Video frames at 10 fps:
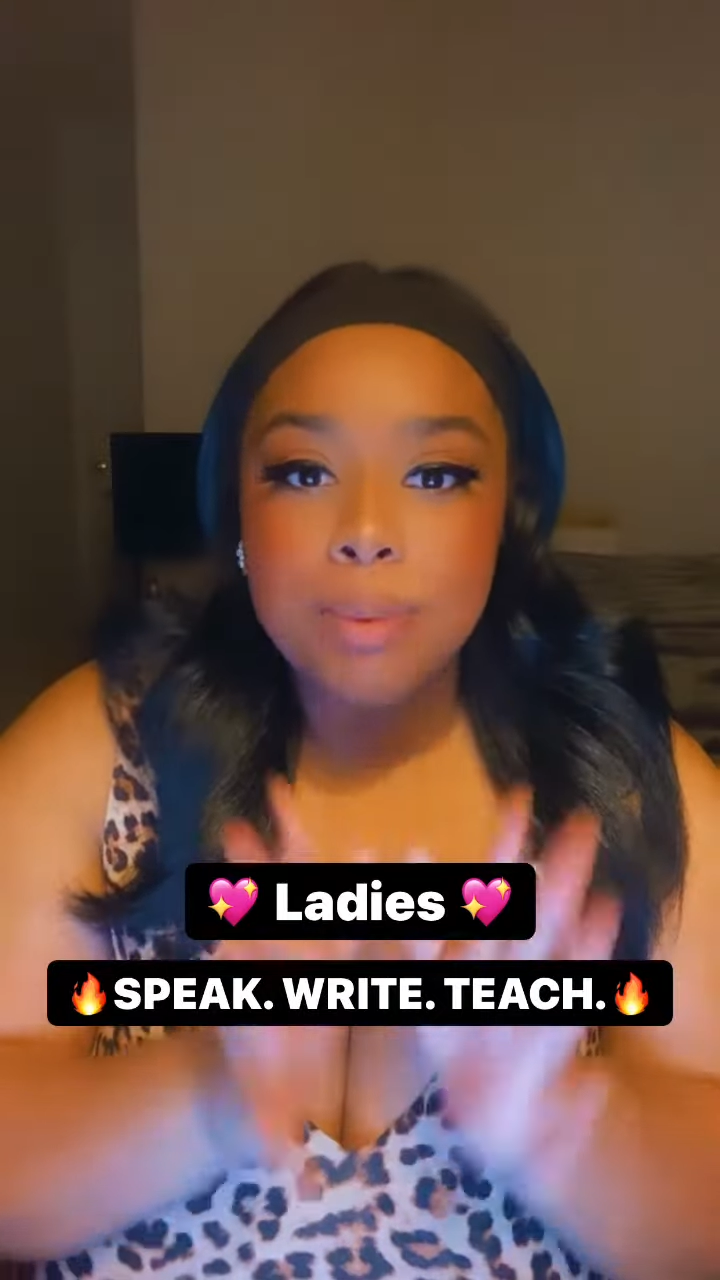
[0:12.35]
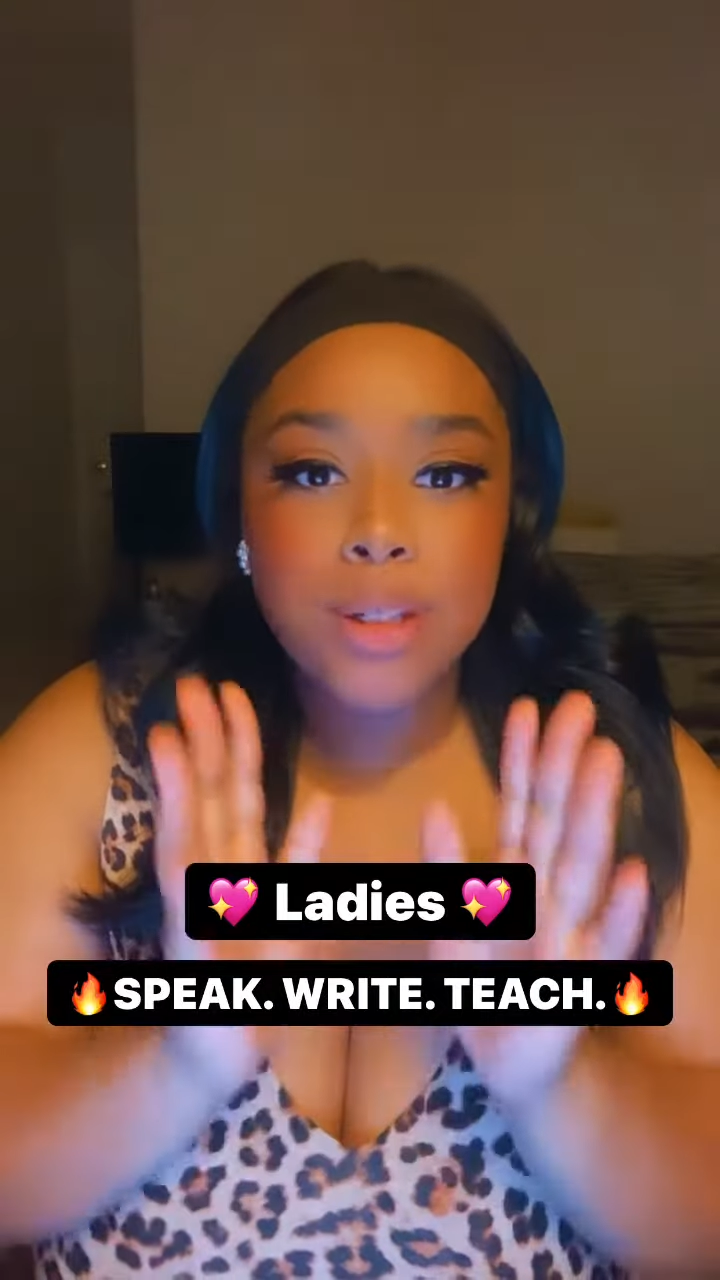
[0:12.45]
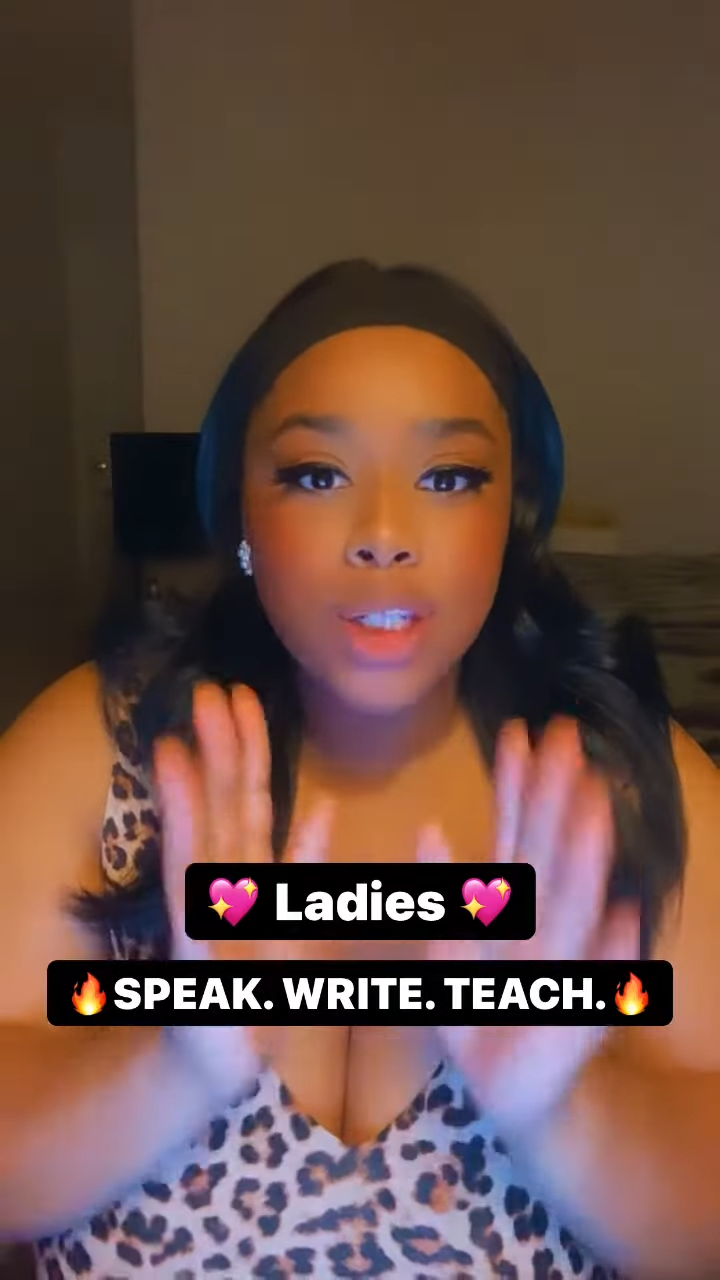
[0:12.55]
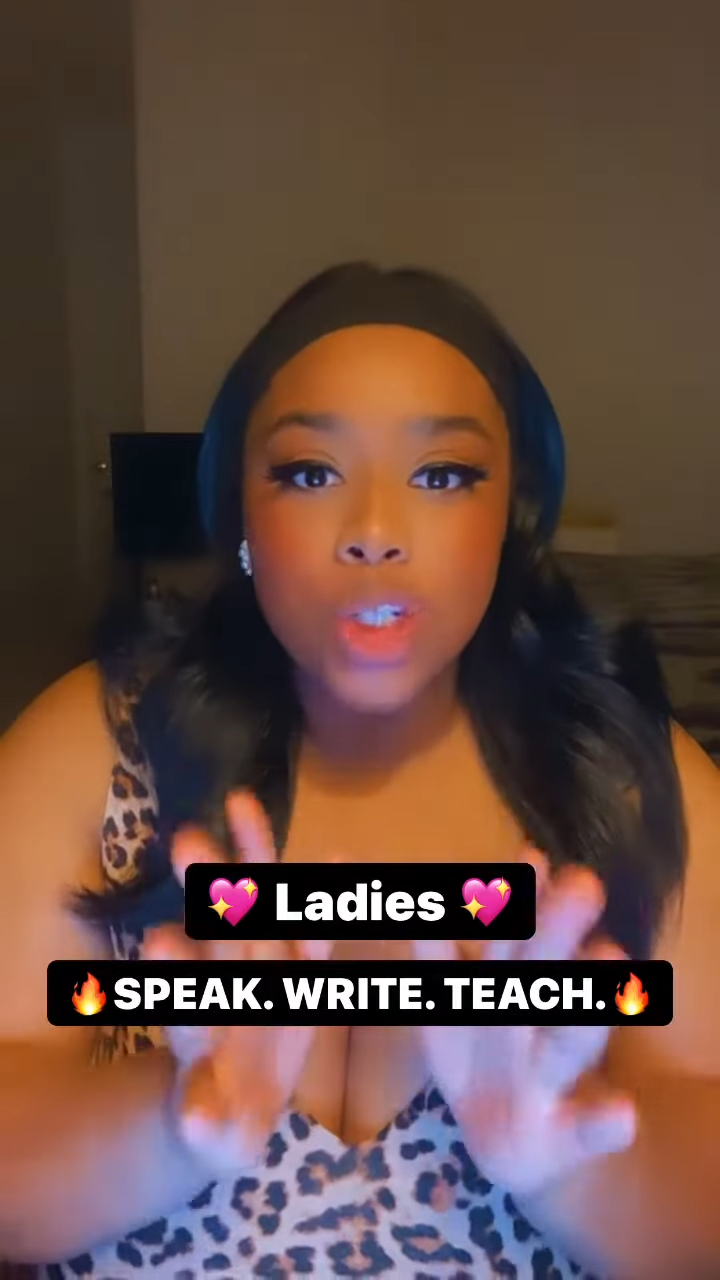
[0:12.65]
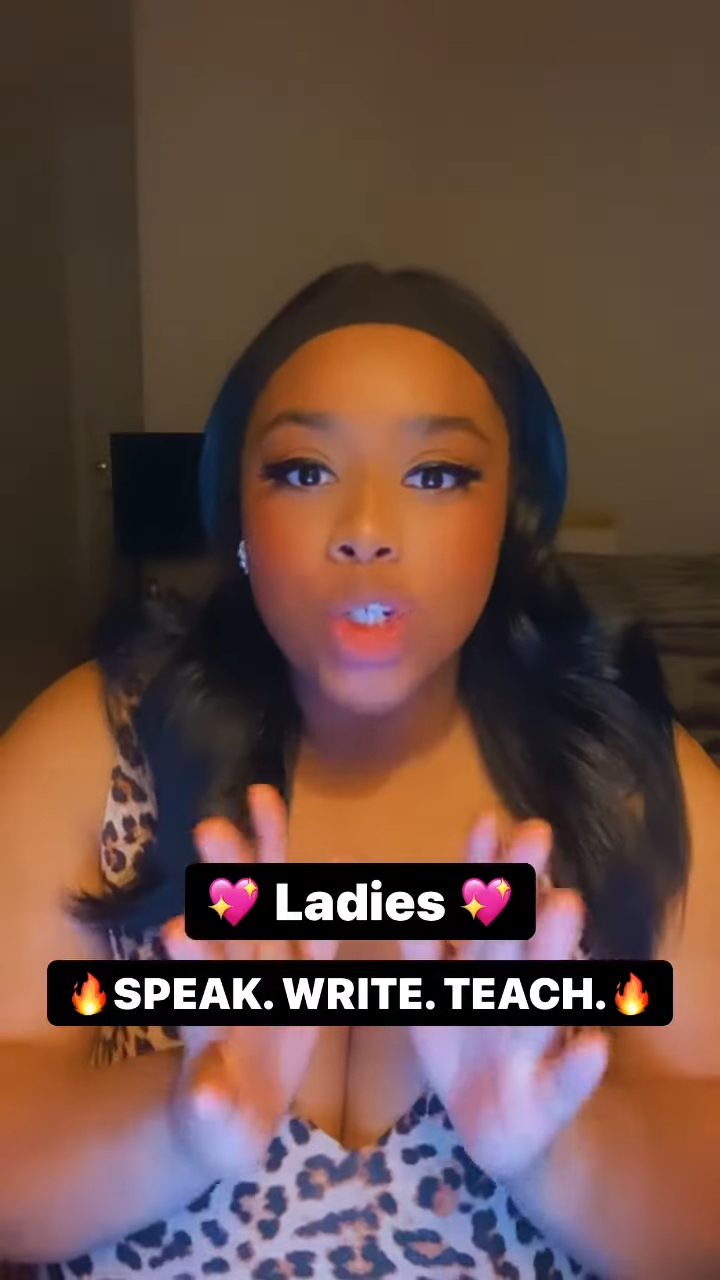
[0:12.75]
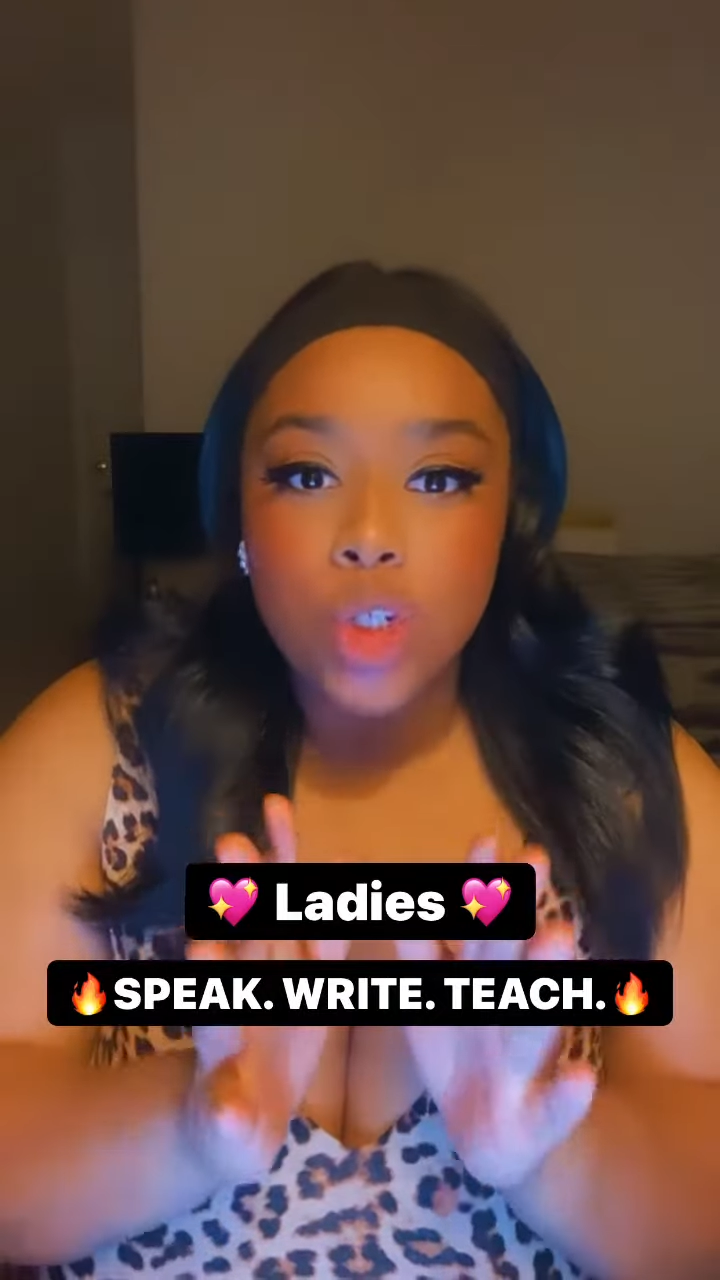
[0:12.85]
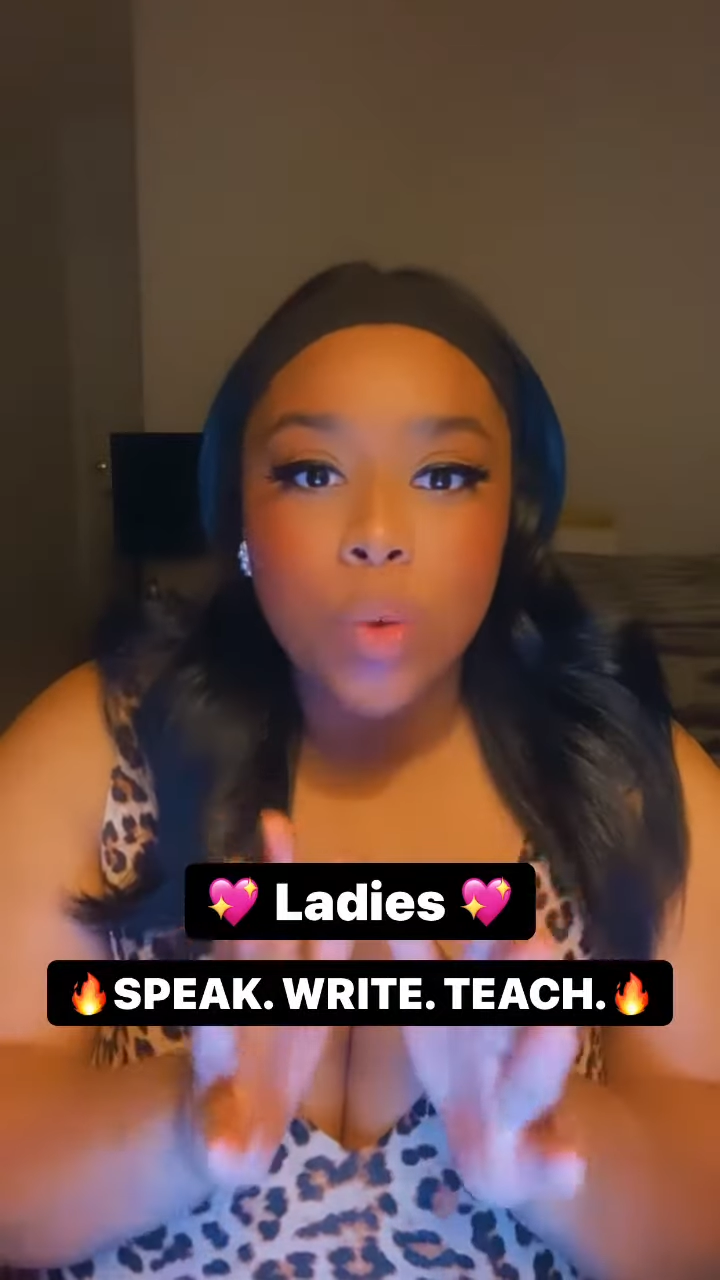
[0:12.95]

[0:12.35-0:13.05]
positioned